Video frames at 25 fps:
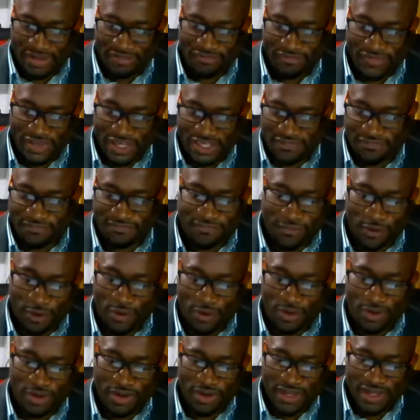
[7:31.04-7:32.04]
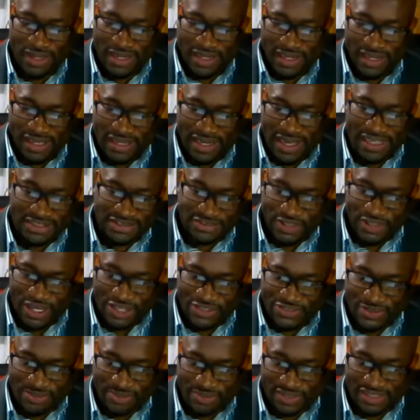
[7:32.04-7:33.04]
Verse 4 in
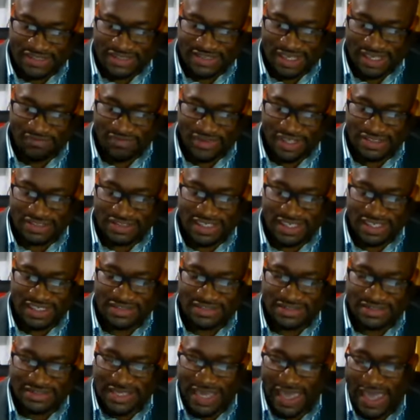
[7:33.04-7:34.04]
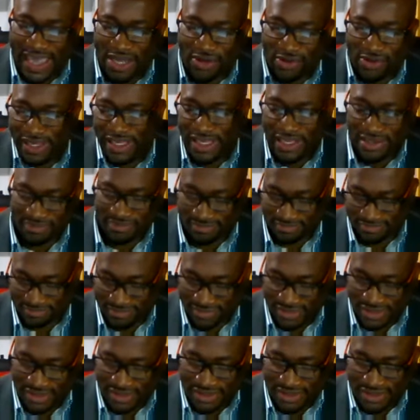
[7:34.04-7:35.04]
Isaiah chapter 7, he says, Tell him,
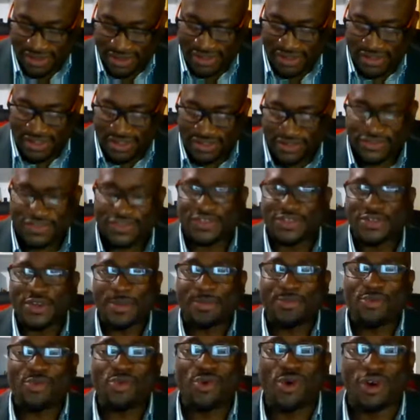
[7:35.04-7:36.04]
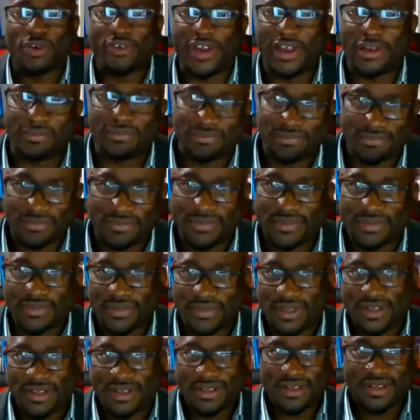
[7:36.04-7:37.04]
stop worrying.
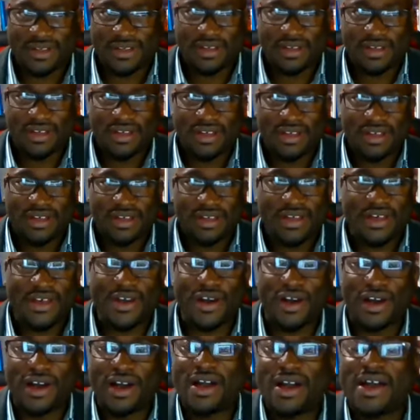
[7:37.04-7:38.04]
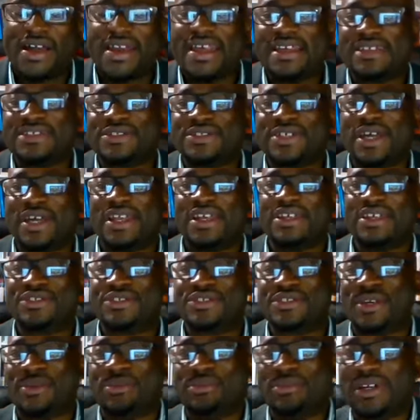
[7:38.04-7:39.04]
God is telling
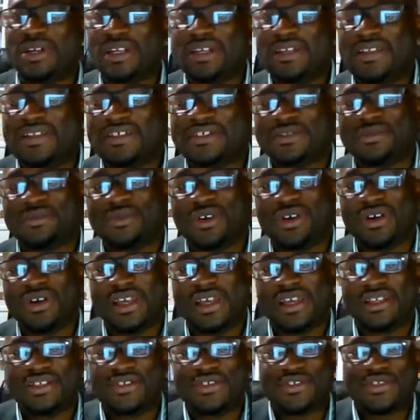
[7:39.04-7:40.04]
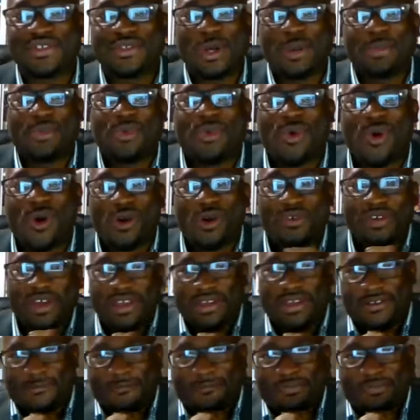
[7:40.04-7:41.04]
somebody this morning, stop
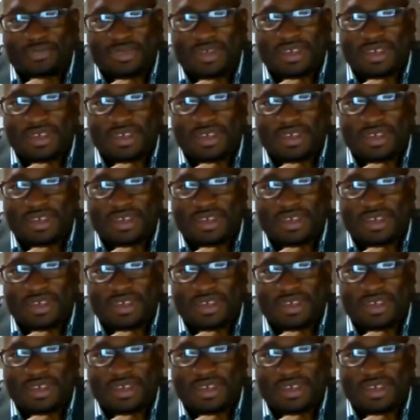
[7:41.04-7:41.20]
worrying.